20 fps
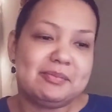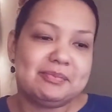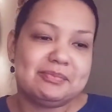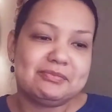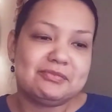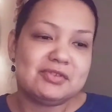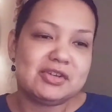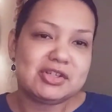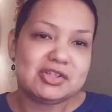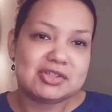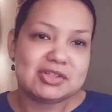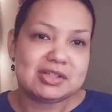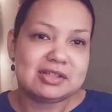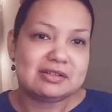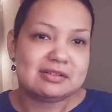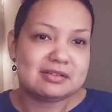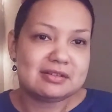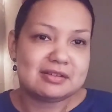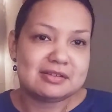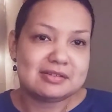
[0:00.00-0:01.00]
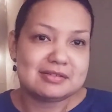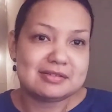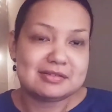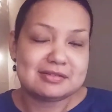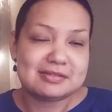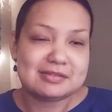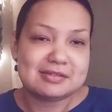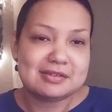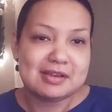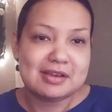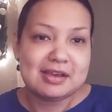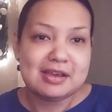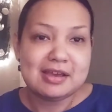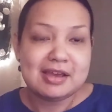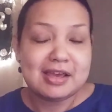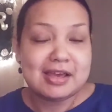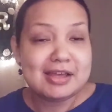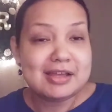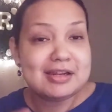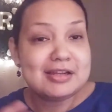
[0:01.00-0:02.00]
fiction, because
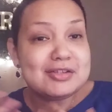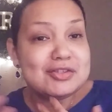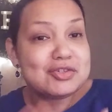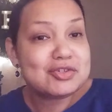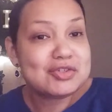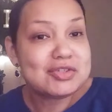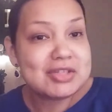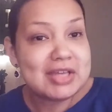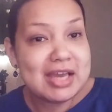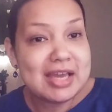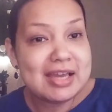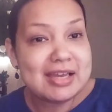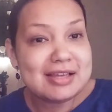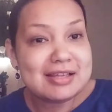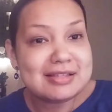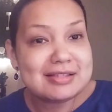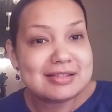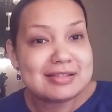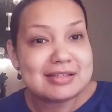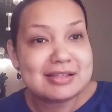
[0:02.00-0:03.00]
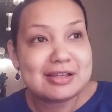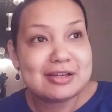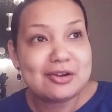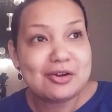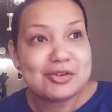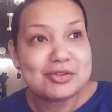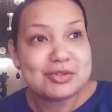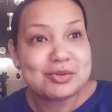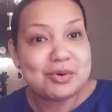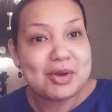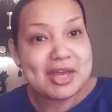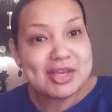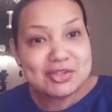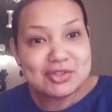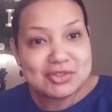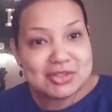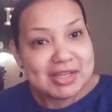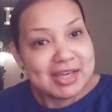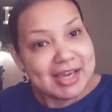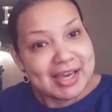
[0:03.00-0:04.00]
it entertains, it also
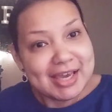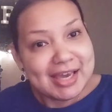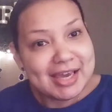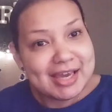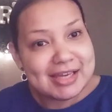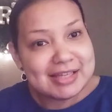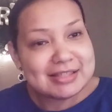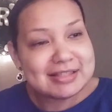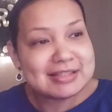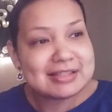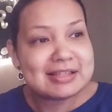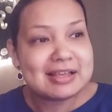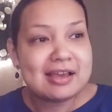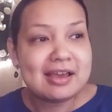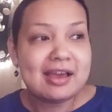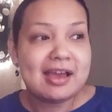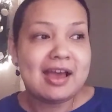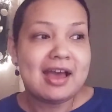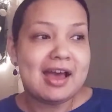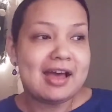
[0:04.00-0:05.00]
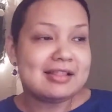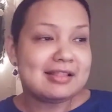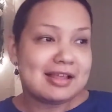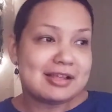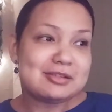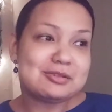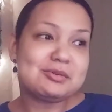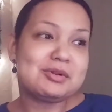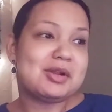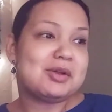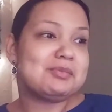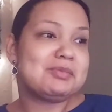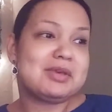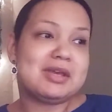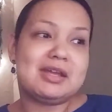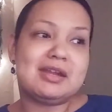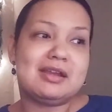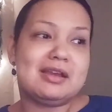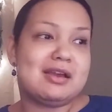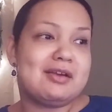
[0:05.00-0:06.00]
educates, and that's what I'm
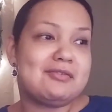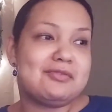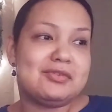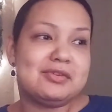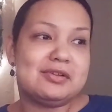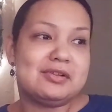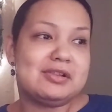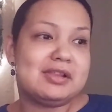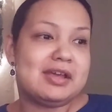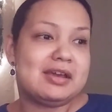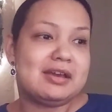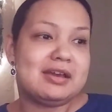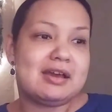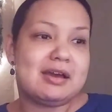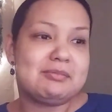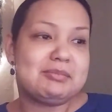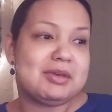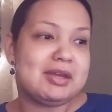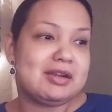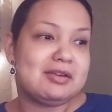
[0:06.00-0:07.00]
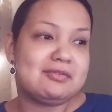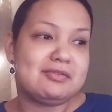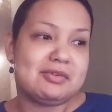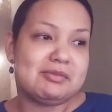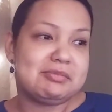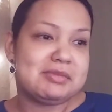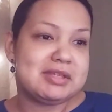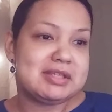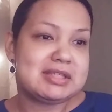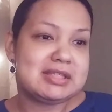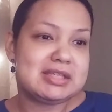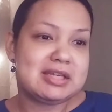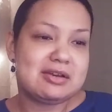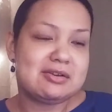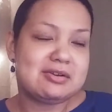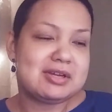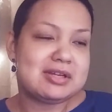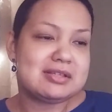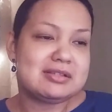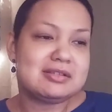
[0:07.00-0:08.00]
getting. I feel like I'm getting from this
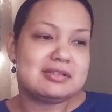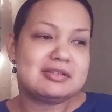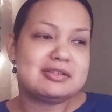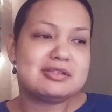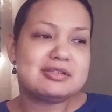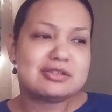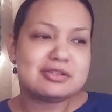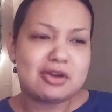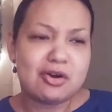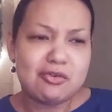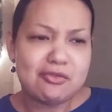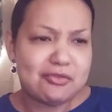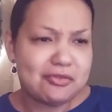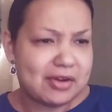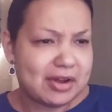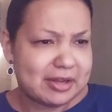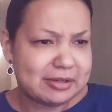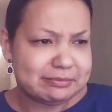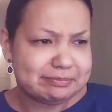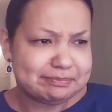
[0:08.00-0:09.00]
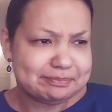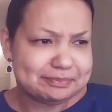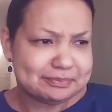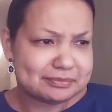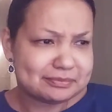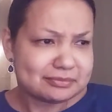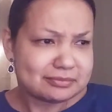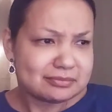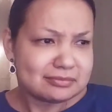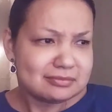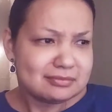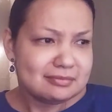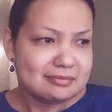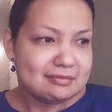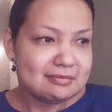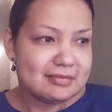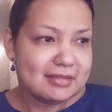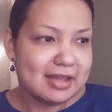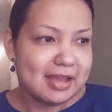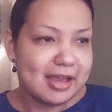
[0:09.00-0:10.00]
series. It's so fun,
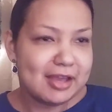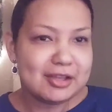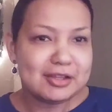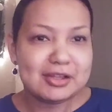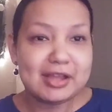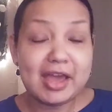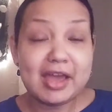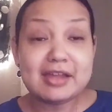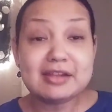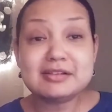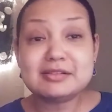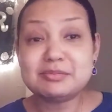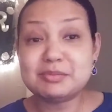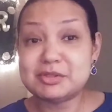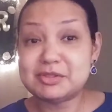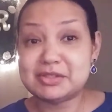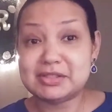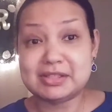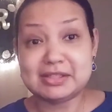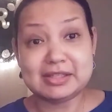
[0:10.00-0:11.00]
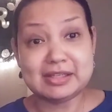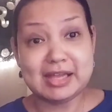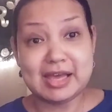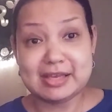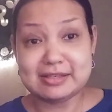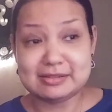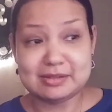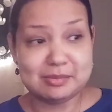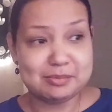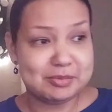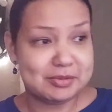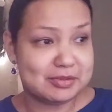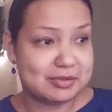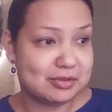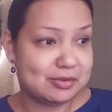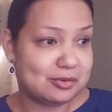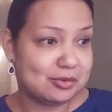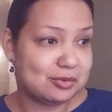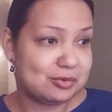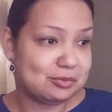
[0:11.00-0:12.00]
and especially the last
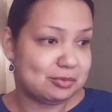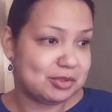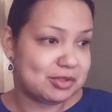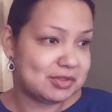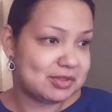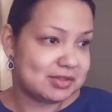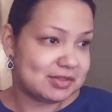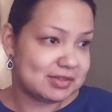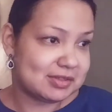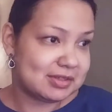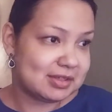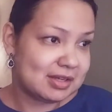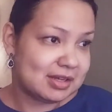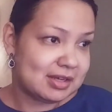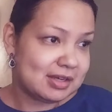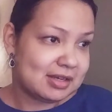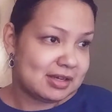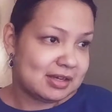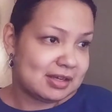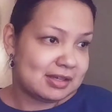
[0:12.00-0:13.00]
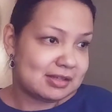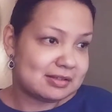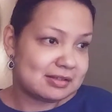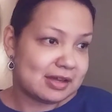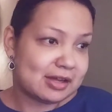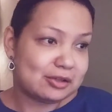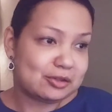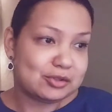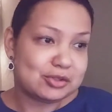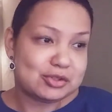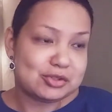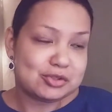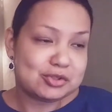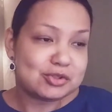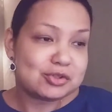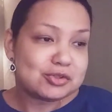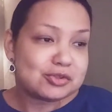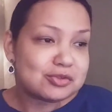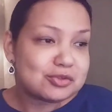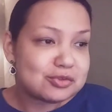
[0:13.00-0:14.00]
episode, which is entitled "The
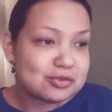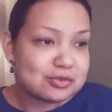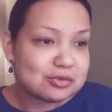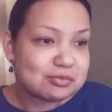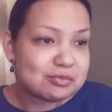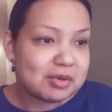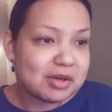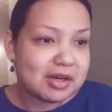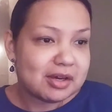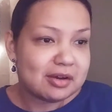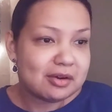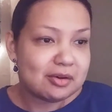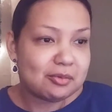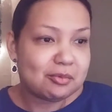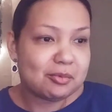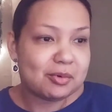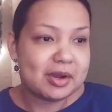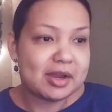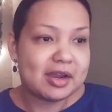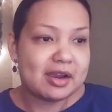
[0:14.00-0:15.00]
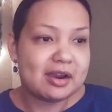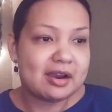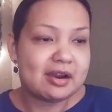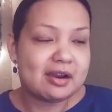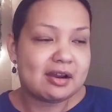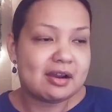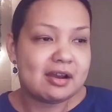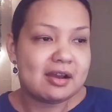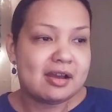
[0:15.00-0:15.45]
Tomb," where